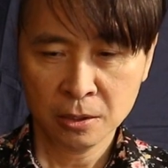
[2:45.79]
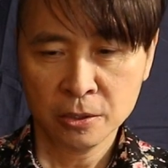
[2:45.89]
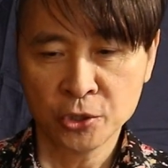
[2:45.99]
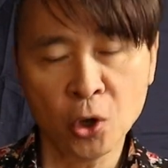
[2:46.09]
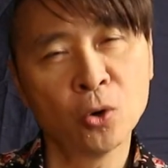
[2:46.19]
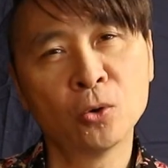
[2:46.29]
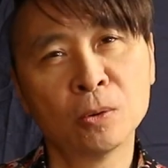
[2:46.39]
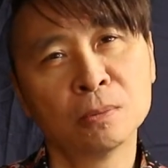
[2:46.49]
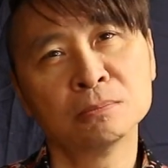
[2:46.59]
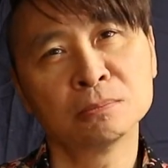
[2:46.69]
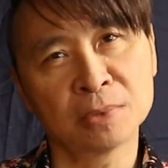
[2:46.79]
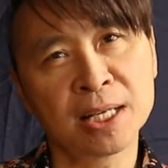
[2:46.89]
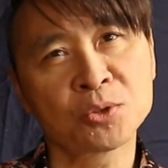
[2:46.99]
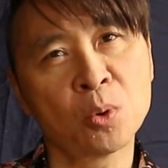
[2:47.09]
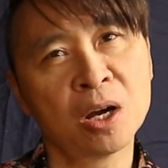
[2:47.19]
So
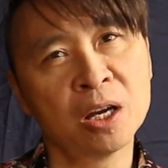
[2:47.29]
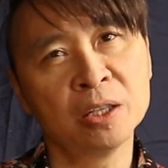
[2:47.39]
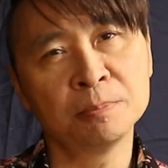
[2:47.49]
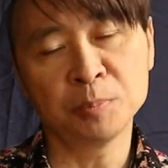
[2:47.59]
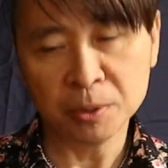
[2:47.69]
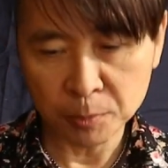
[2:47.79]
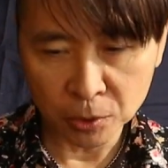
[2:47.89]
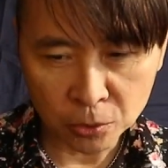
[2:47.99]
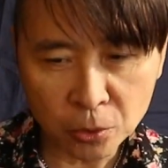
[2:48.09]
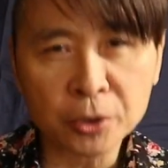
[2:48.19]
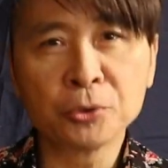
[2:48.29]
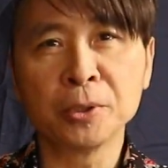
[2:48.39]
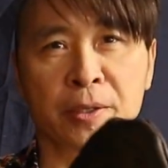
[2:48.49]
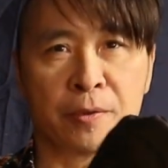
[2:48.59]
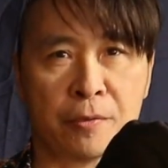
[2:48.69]
that's why people who are
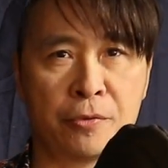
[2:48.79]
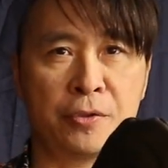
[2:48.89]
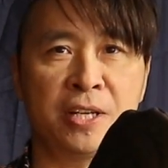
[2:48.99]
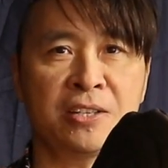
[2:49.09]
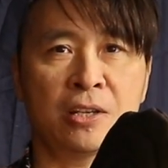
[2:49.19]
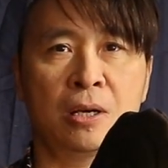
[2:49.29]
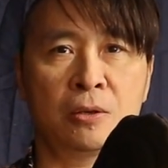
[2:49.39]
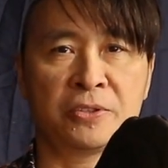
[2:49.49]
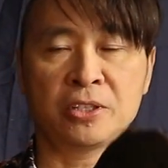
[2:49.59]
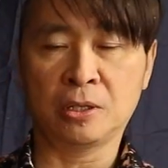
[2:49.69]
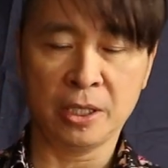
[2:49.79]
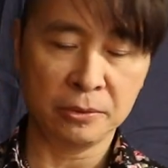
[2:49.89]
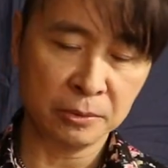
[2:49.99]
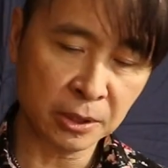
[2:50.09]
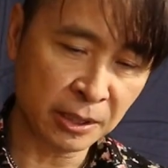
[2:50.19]
doing this
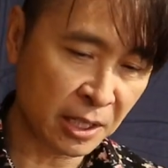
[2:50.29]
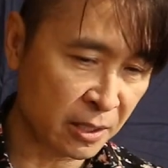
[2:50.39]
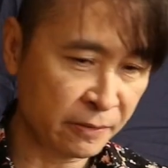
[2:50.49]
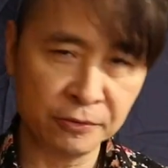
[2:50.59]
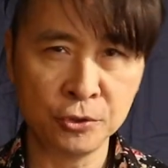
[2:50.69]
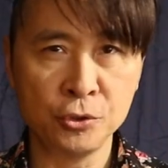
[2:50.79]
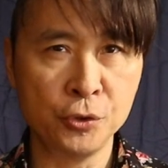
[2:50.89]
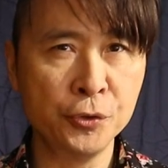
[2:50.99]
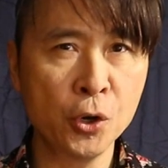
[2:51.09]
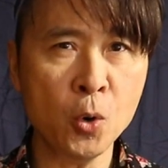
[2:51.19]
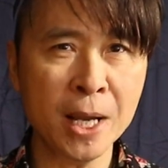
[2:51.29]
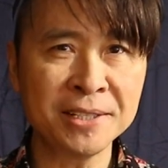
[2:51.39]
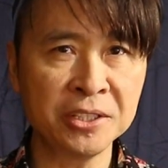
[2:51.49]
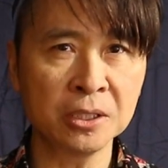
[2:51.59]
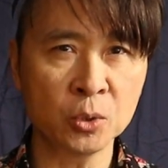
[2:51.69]
outside really have no
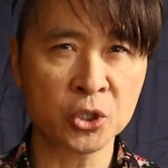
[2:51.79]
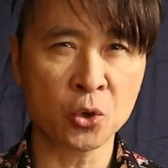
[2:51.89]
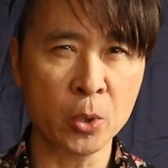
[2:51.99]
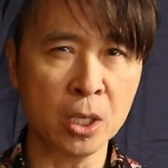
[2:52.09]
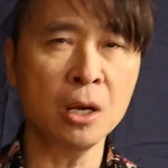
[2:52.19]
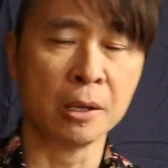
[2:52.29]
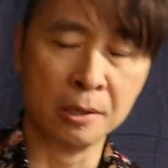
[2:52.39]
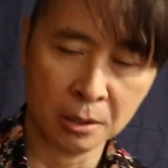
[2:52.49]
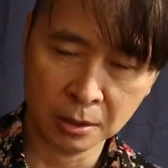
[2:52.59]
idea what's going on.